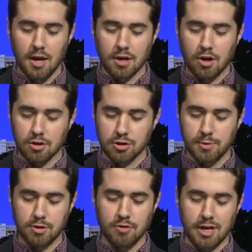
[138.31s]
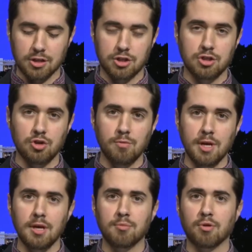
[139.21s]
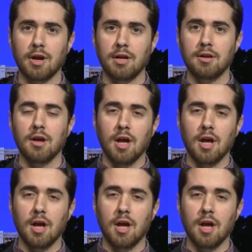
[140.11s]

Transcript: Congressman Greg Steube prayed